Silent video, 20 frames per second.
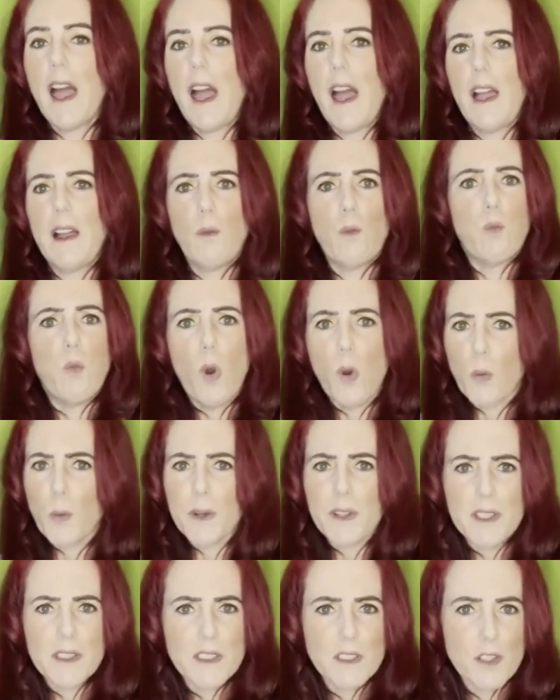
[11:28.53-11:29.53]
What were
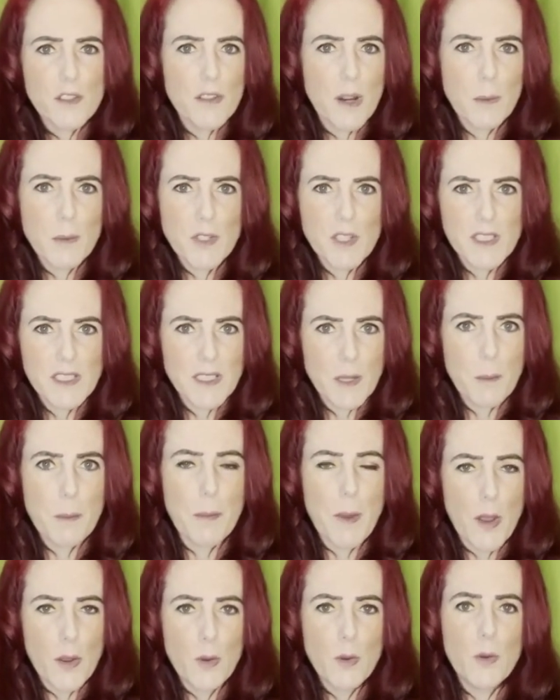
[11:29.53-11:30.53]
the disruptions
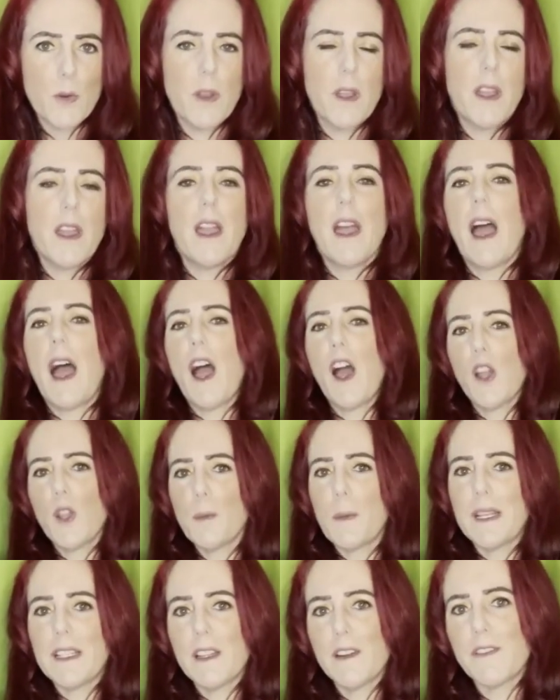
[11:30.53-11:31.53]
about? How
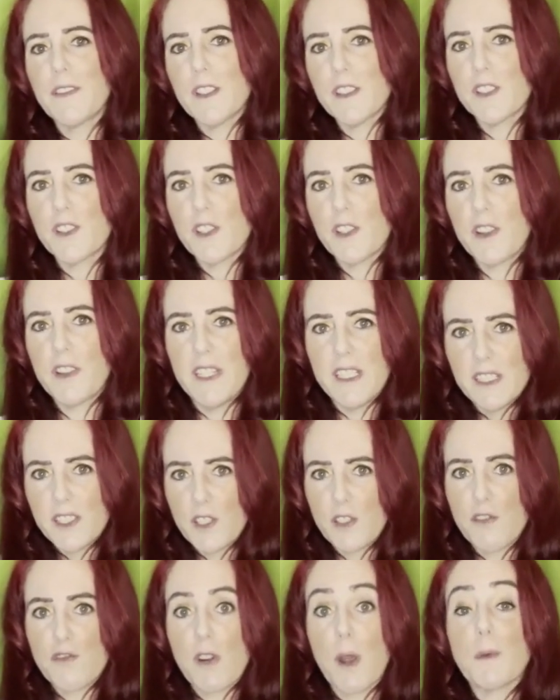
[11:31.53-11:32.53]
many of these
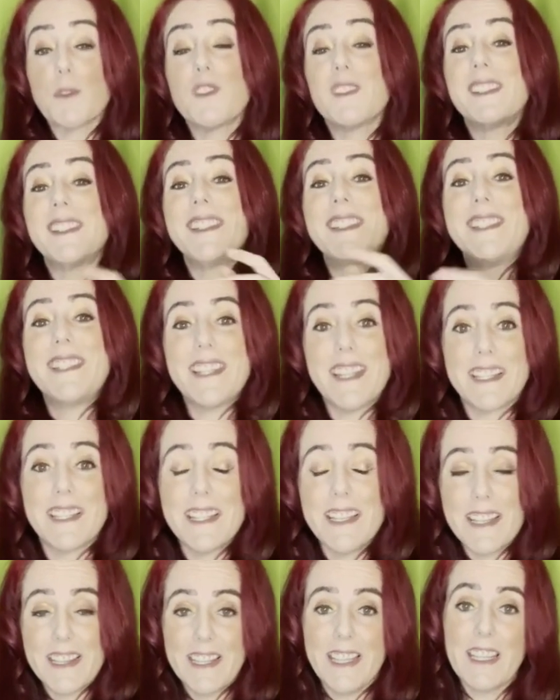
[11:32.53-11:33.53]
disruptions
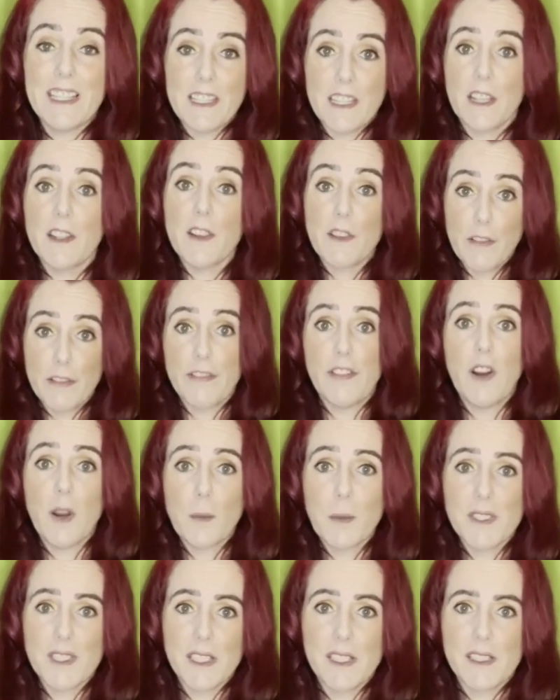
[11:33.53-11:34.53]
didn't need the
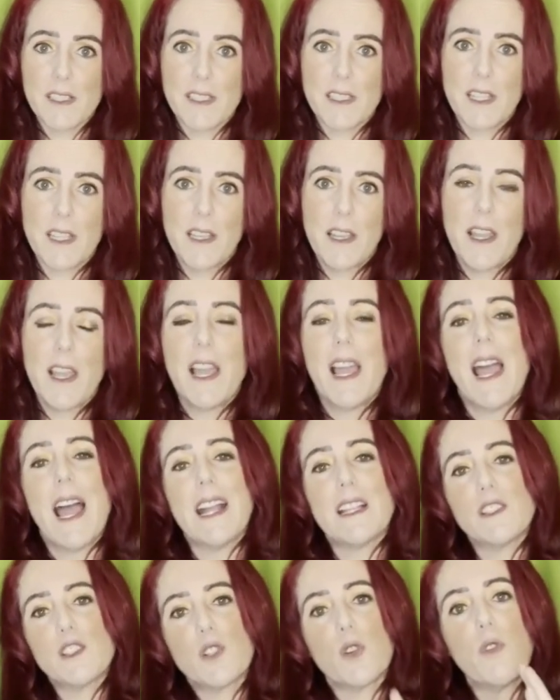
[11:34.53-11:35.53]
pharmacist?
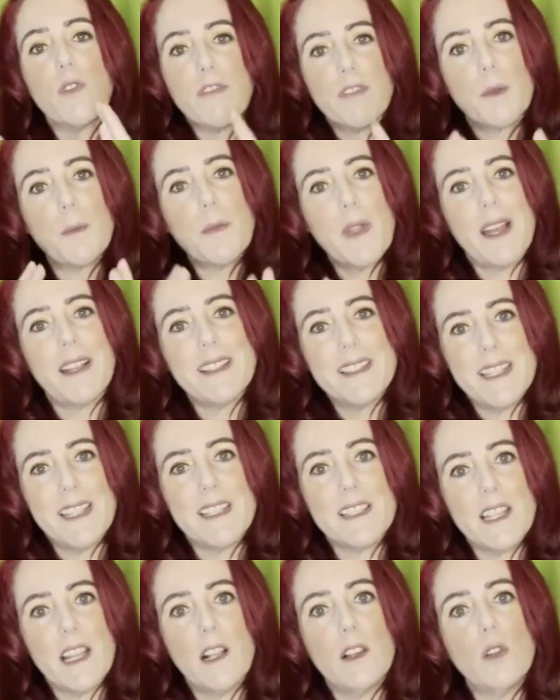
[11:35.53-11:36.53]
And so from that
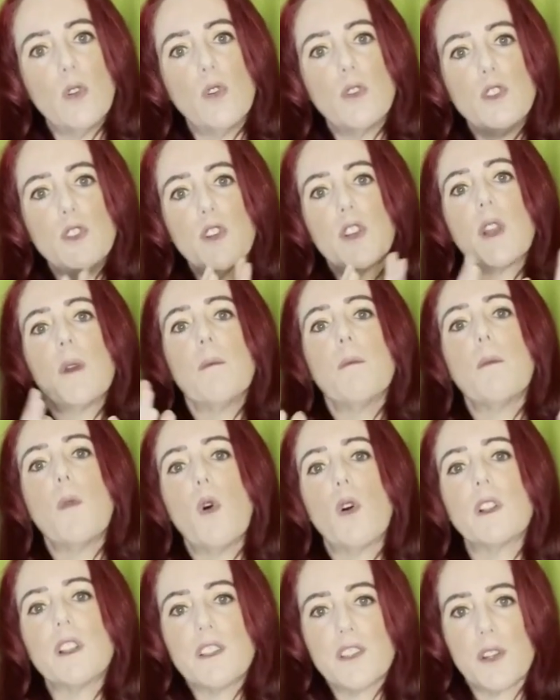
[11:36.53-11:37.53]
data alone, you can
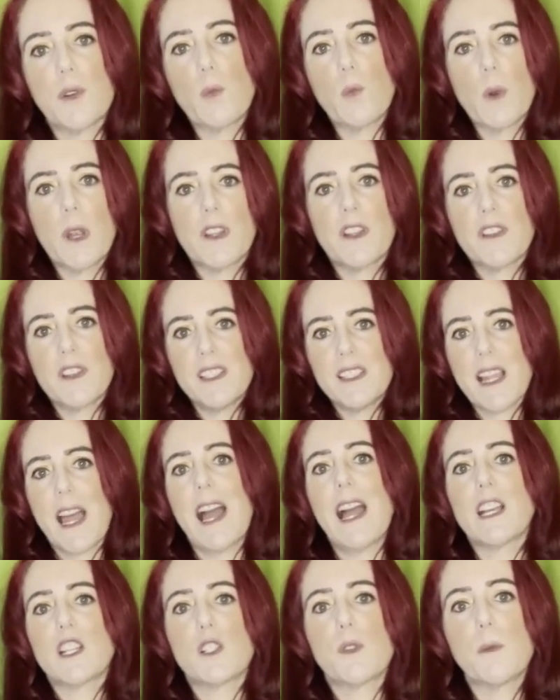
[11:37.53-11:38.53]
monitor whether these
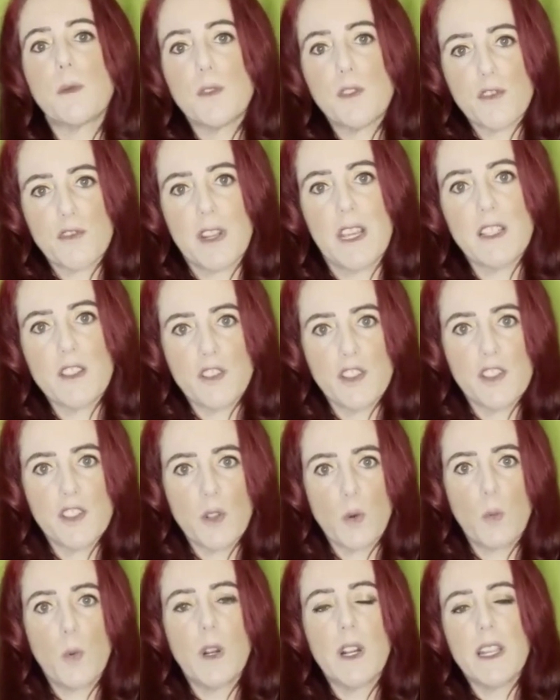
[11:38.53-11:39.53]
actionable strategies
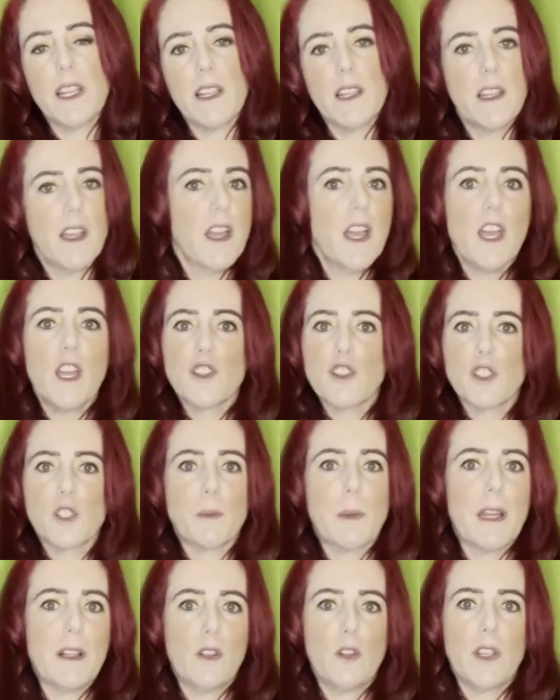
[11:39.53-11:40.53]
are working just
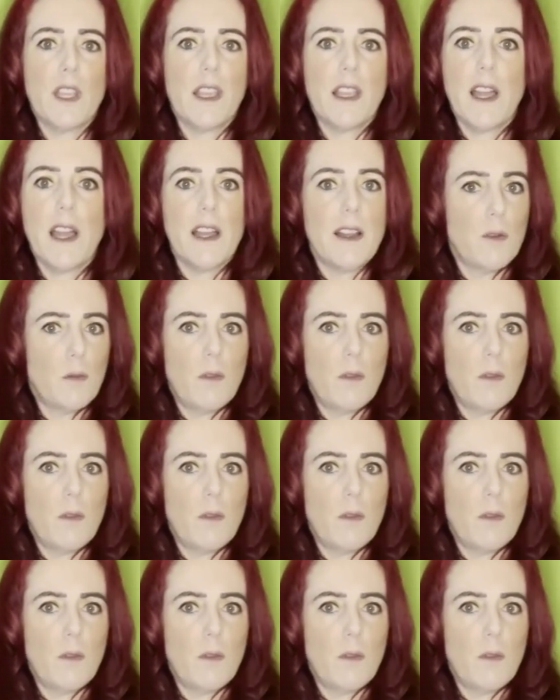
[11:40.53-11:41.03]
by looking at,